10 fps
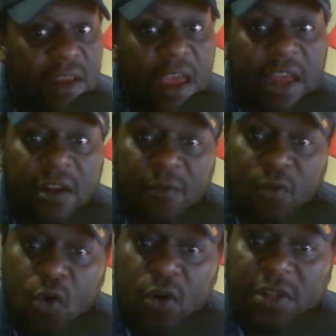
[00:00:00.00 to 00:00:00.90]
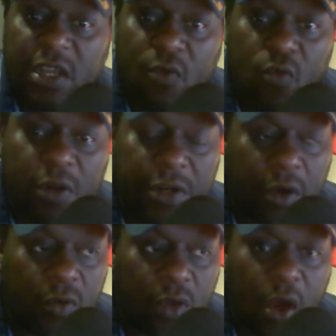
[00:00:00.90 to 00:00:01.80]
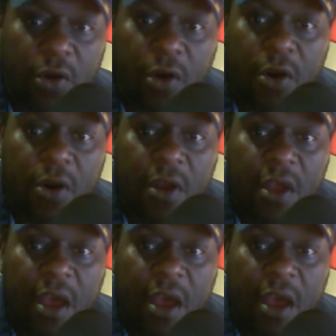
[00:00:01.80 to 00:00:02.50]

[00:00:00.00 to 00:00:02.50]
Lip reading: and of course, it would no longer